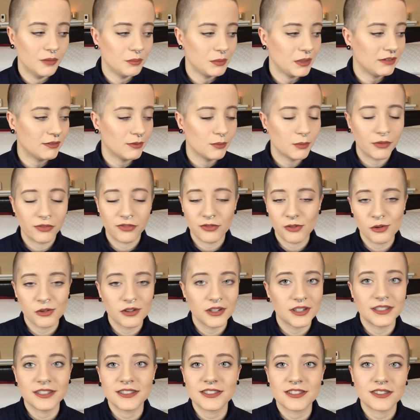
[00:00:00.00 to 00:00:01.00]
Even before
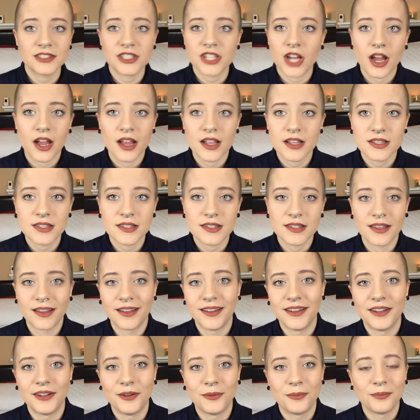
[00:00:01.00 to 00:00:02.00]
his shots,
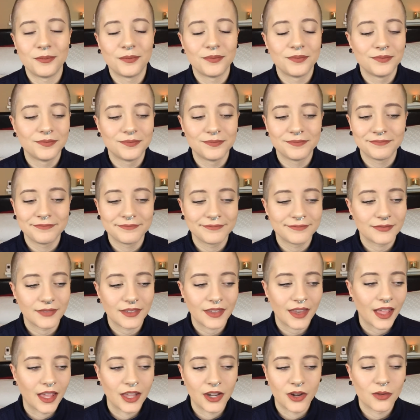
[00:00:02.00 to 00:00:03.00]

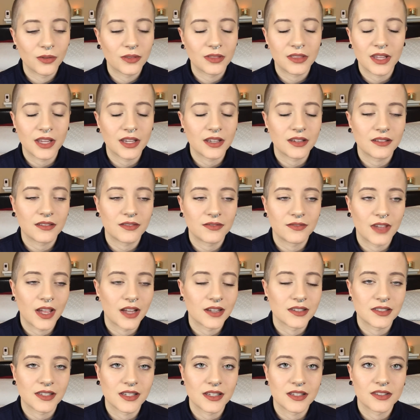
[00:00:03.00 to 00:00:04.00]
I don't think
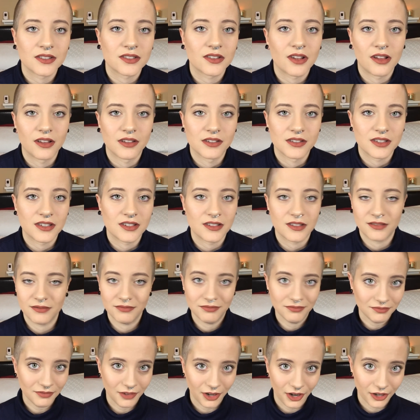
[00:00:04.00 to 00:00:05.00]
vaccines caused
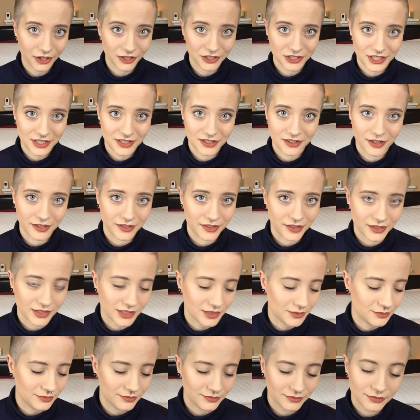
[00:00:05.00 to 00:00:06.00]
RJ's
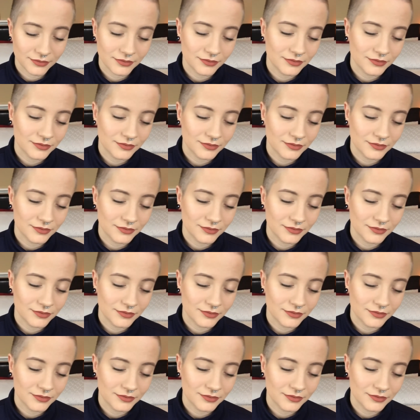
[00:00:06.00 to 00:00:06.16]
autism.